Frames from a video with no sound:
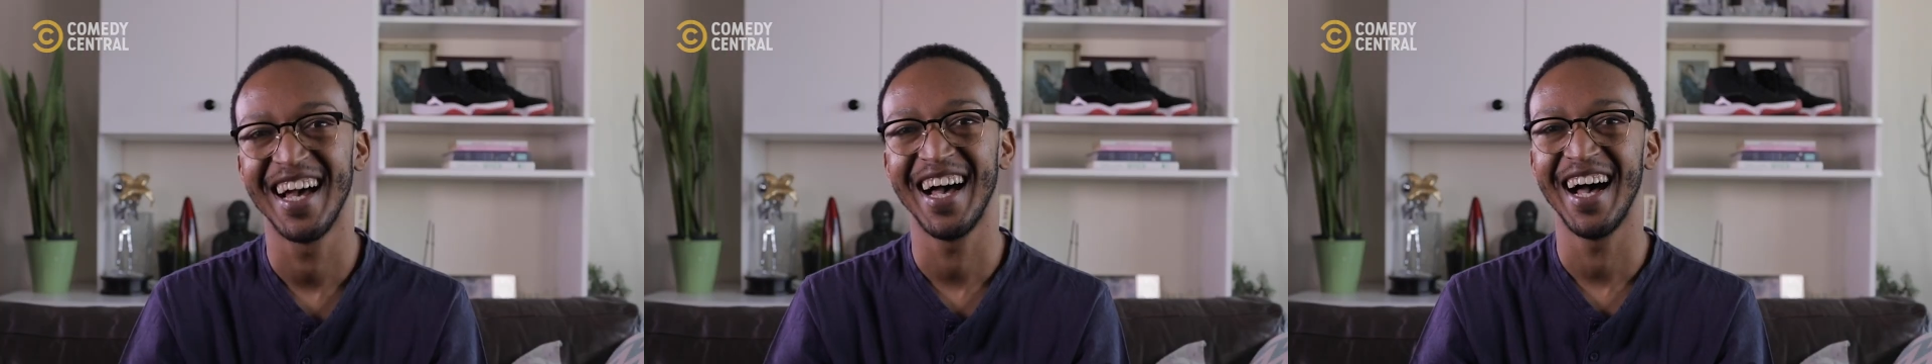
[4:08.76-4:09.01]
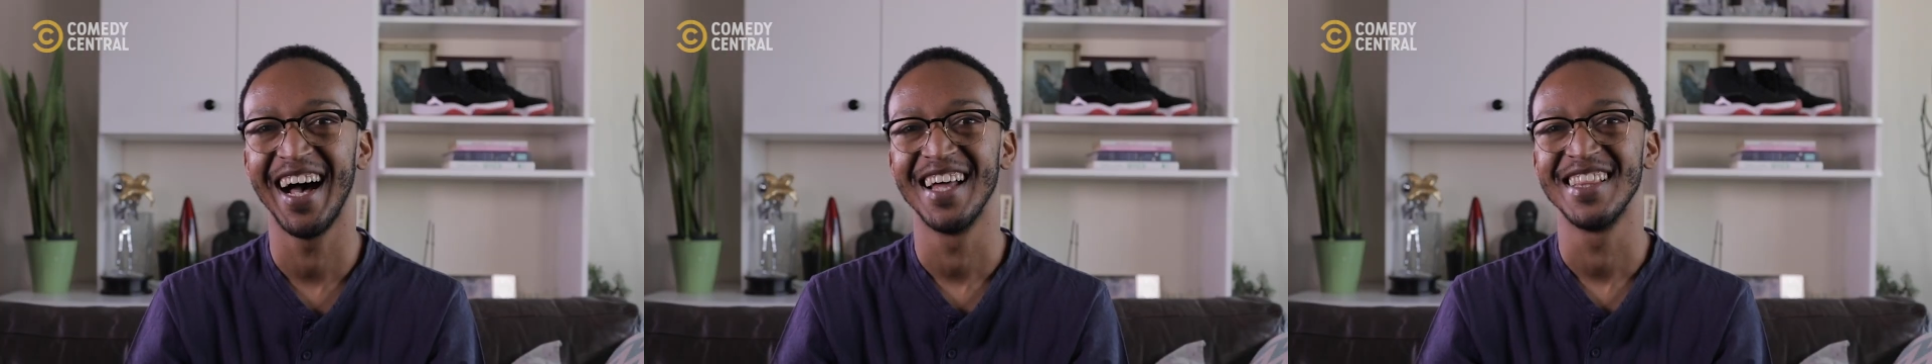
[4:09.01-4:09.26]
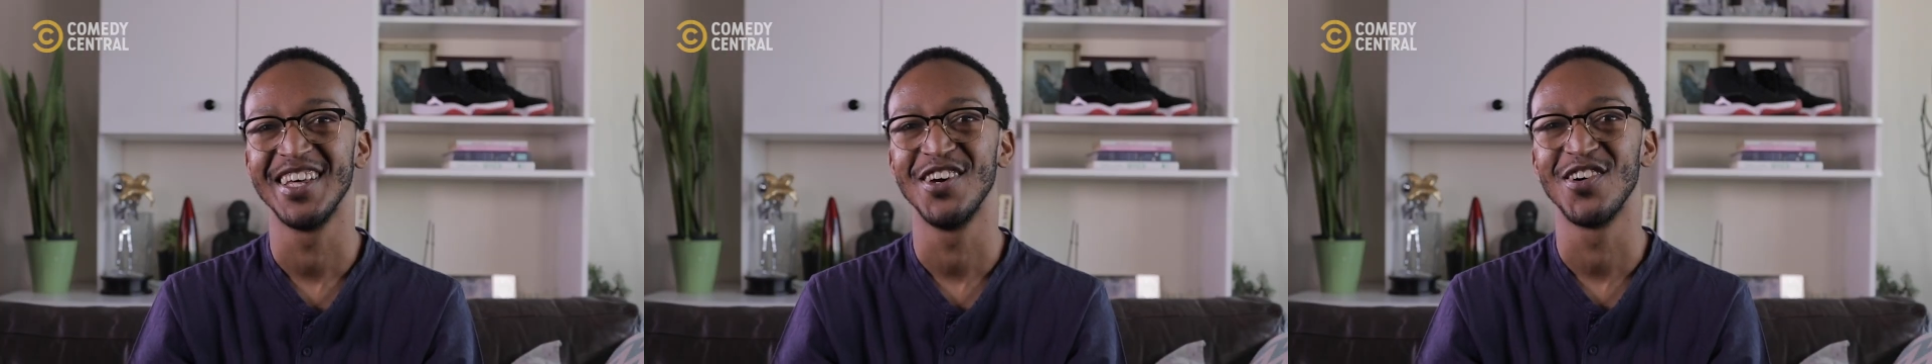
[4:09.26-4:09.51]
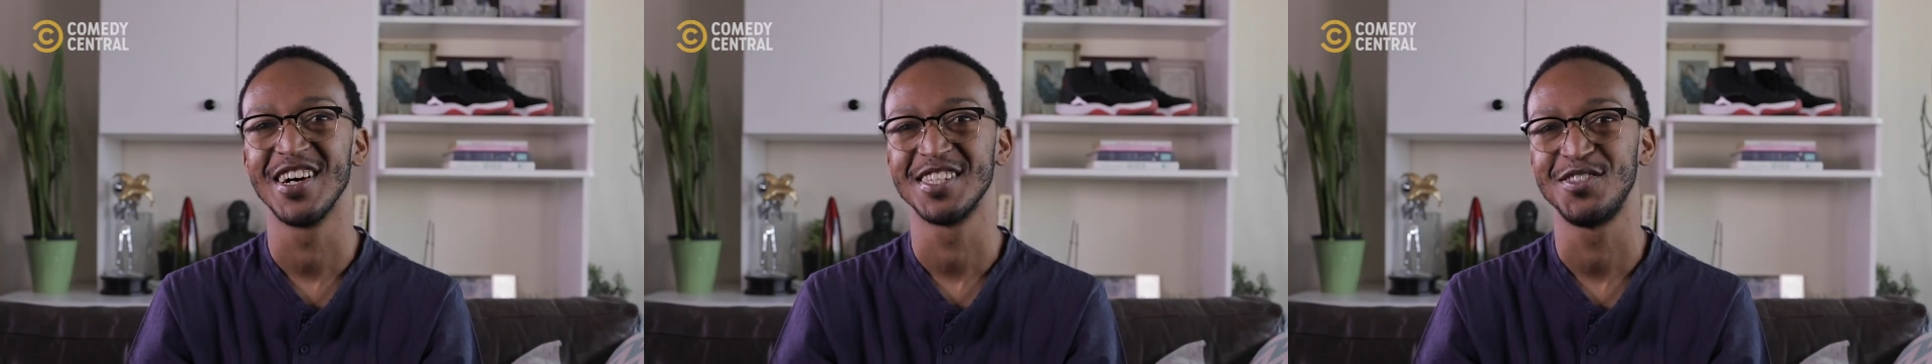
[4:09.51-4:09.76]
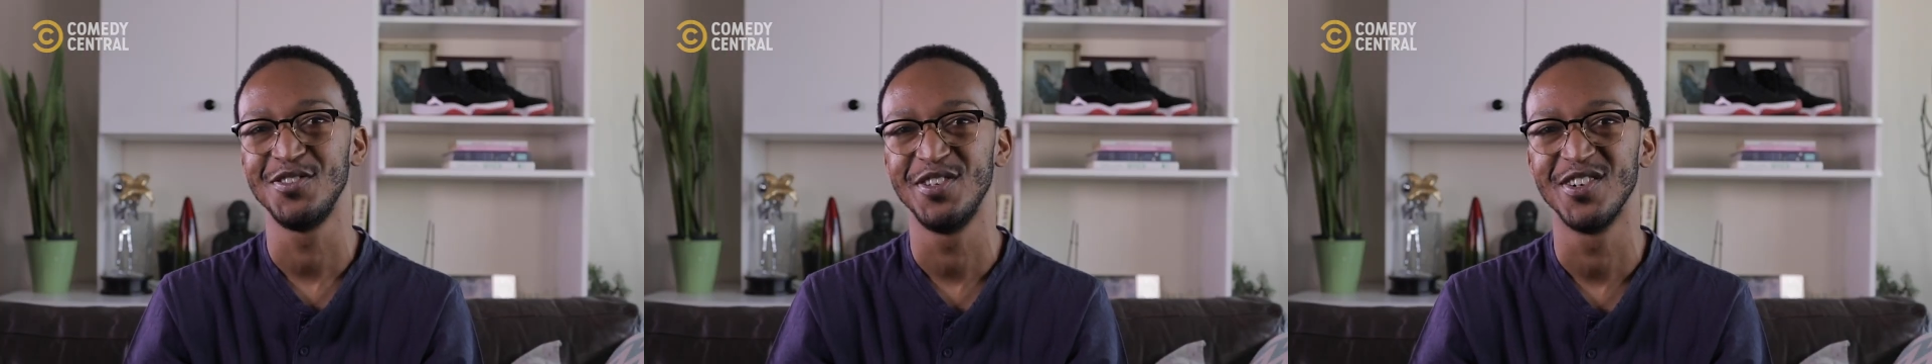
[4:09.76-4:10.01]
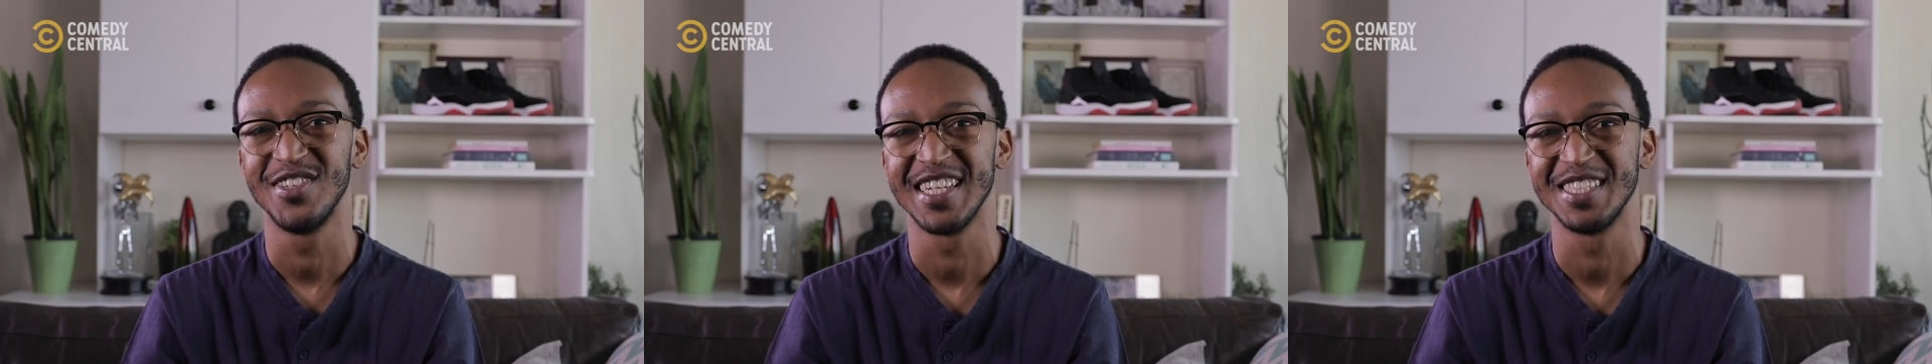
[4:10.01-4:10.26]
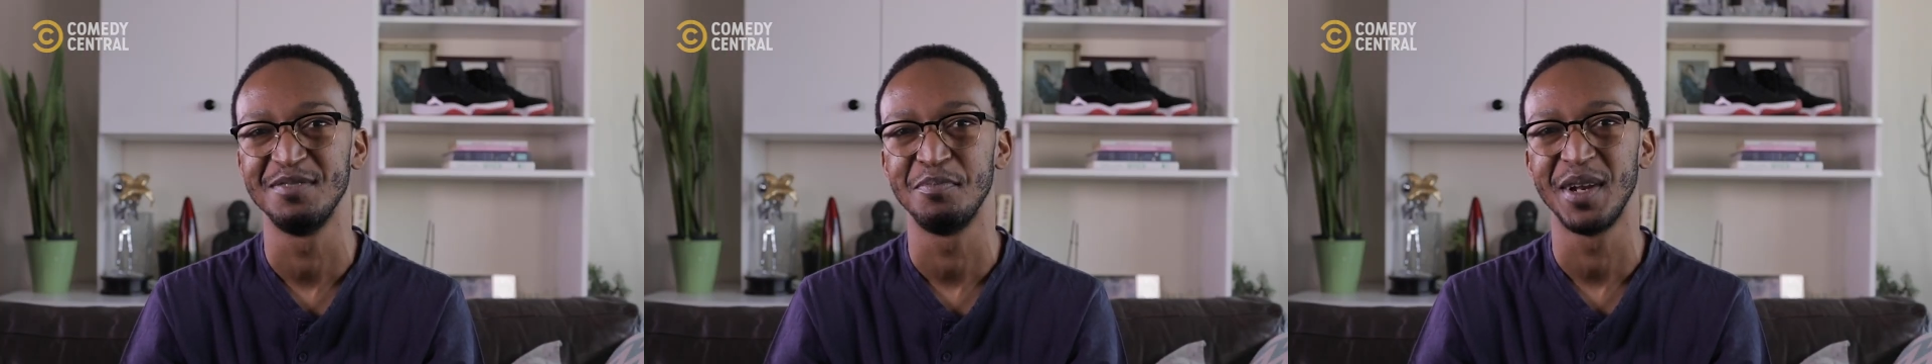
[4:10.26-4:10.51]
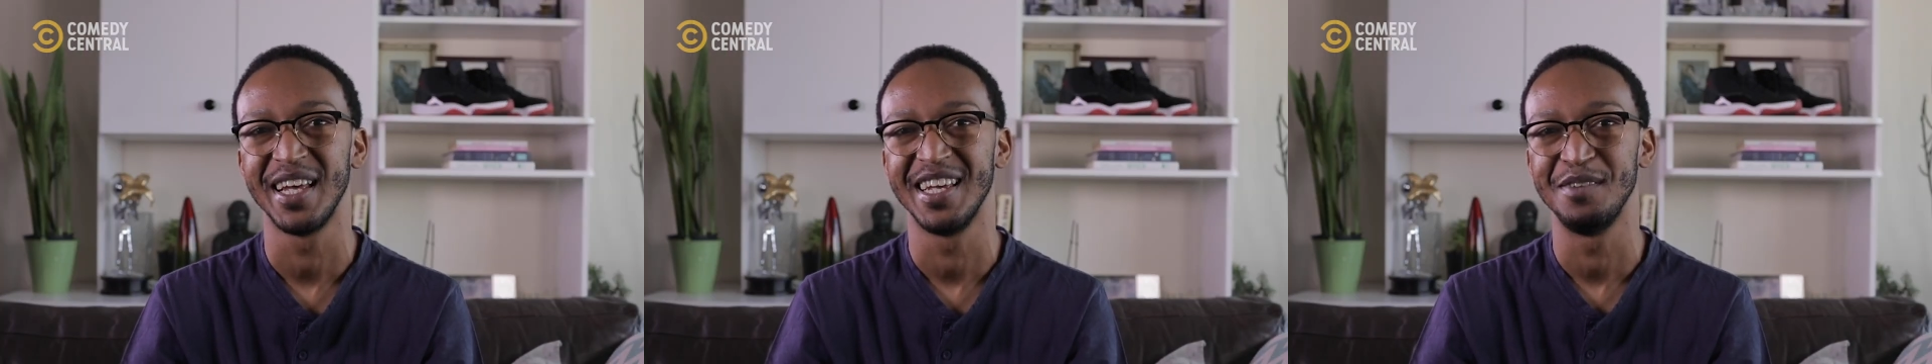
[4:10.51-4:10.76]
Ah, the yoga studio doesn't
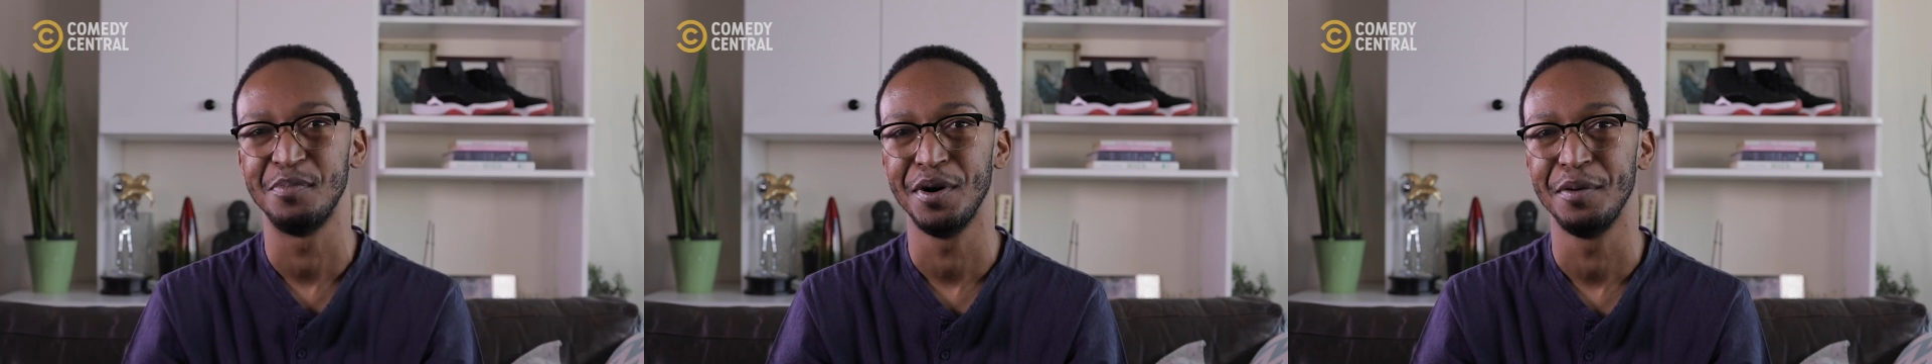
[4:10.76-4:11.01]
play hip